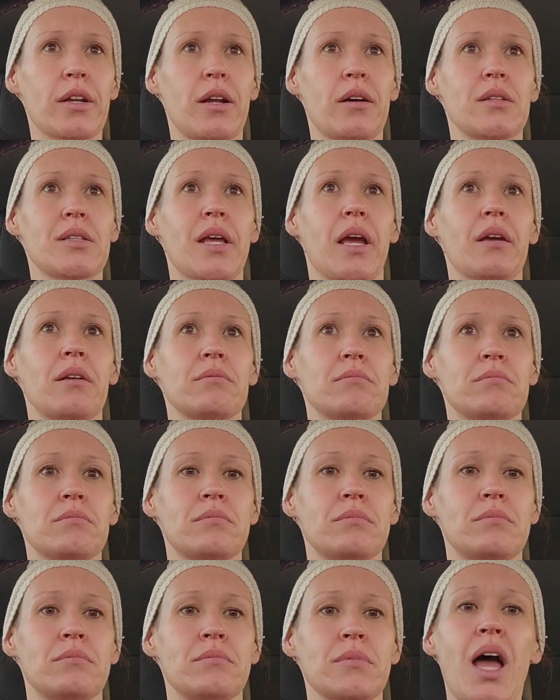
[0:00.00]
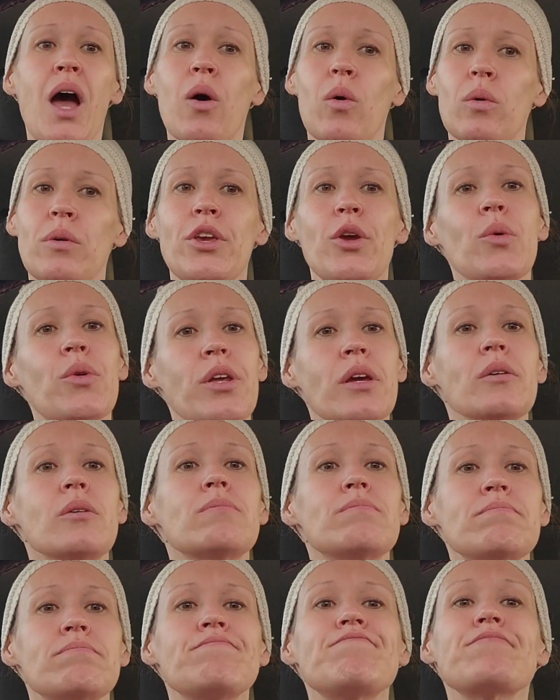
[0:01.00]
And I was like, oh, you too.
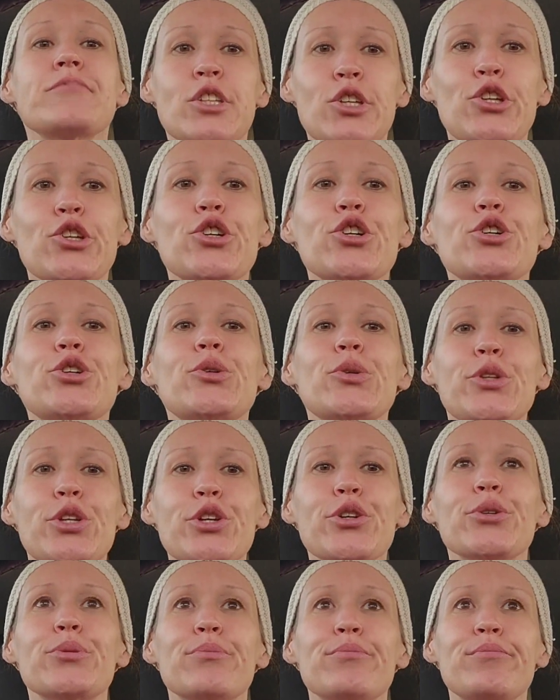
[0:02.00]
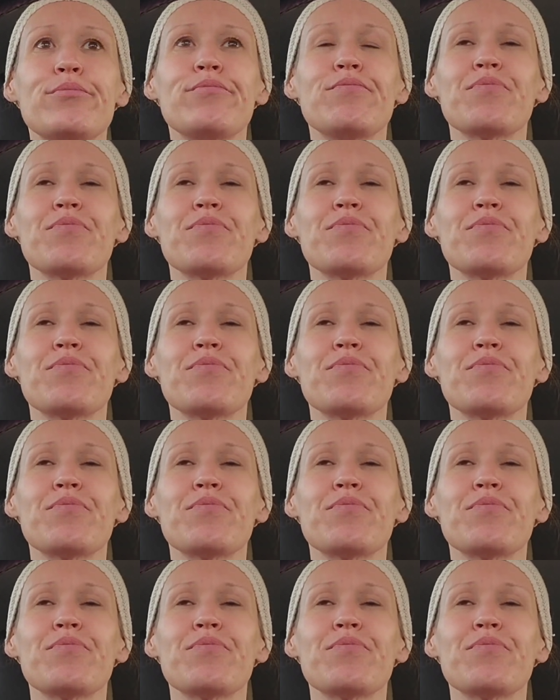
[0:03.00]
You too.